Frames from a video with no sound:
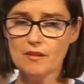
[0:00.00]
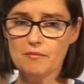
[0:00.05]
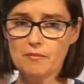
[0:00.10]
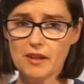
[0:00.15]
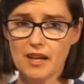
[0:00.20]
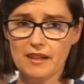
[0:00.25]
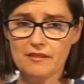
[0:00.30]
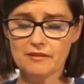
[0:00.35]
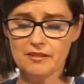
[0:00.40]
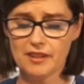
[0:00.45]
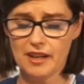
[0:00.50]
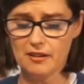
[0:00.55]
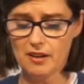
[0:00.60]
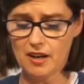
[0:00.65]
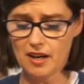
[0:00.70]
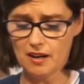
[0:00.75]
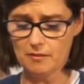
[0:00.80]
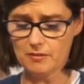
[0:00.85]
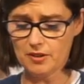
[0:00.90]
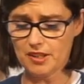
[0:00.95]
Plain flour.
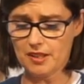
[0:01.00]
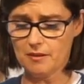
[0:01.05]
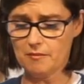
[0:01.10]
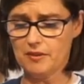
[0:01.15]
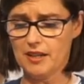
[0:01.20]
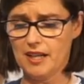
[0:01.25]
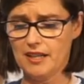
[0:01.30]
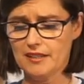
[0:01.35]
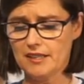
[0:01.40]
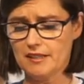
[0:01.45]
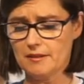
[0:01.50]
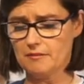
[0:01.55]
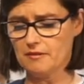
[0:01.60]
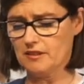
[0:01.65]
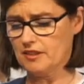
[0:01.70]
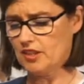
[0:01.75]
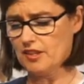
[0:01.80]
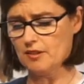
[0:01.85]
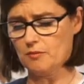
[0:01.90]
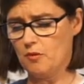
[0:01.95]
I'm using plain,
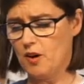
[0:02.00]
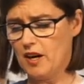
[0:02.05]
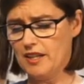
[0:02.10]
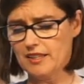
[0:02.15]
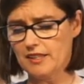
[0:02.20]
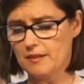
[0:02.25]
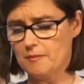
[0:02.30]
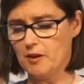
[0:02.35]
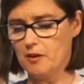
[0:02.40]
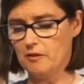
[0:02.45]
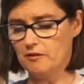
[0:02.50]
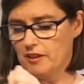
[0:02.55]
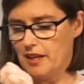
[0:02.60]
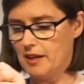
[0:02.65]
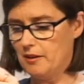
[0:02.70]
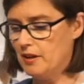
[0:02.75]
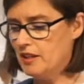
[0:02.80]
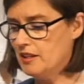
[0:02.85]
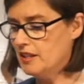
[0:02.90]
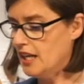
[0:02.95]
just white spelt
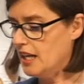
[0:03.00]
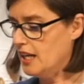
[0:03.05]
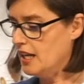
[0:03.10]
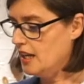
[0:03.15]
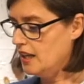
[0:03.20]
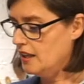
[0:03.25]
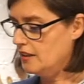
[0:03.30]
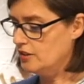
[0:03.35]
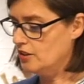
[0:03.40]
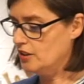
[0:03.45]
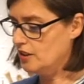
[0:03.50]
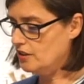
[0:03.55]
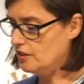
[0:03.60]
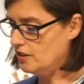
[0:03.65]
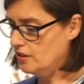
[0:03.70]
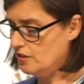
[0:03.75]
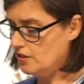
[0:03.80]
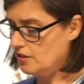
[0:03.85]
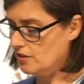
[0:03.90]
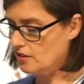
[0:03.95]
flour. You can
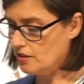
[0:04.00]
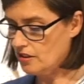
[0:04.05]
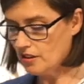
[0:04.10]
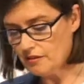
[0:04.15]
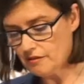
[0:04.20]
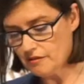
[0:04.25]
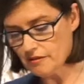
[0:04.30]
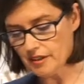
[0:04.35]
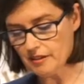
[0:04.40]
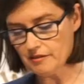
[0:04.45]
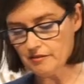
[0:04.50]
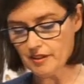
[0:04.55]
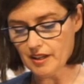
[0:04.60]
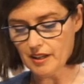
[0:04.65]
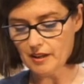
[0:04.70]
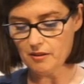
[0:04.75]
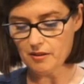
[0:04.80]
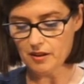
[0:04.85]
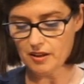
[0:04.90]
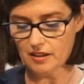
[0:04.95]
use gluten-free
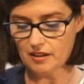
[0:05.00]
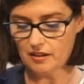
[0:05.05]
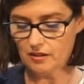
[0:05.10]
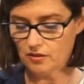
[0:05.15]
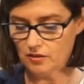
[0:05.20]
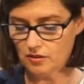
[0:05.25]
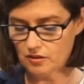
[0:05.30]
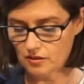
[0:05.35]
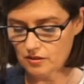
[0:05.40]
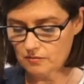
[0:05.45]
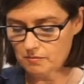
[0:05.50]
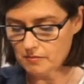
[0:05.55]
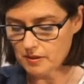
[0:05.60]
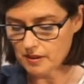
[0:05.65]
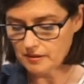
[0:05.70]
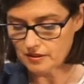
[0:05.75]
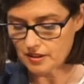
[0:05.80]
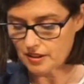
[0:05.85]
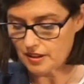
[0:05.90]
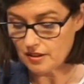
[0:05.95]
flour or
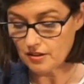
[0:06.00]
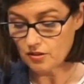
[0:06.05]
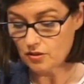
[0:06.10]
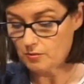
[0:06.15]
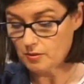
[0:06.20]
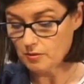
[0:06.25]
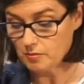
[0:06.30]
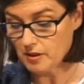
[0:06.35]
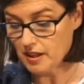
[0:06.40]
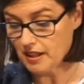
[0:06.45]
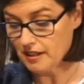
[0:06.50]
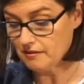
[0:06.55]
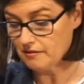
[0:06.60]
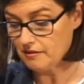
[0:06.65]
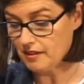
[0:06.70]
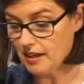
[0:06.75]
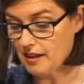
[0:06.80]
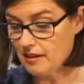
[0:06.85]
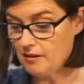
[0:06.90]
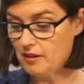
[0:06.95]
just normal plain
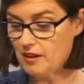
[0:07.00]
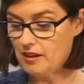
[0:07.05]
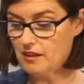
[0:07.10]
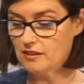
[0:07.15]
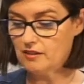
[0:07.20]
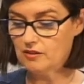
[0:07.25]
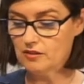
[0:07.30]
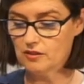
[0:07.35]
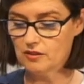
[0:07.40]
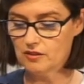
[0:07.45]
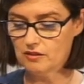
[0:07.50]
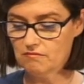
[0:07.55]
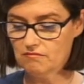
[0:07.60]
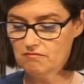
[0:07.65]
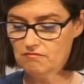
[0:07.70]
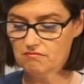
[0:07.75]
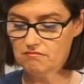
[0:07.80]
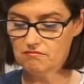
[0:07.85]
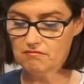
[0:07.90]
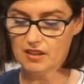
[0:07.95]
flour or
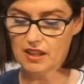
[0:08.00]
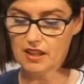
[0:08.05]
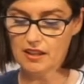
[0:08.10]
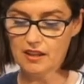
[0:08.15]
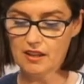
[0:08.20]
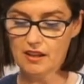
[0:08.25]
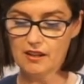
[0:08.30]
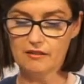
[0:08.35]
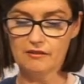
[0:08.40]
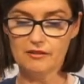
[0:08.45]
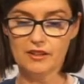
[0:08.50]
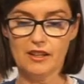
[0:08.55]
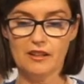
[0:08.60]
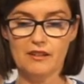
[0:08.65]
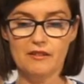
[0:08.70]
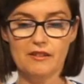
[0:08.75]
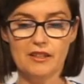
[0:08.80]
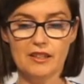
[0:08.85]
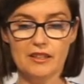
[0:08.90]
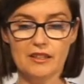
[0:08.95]
any kind of
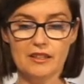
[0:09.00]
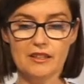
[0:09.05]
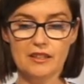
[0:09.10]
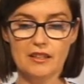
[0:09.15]
flour really.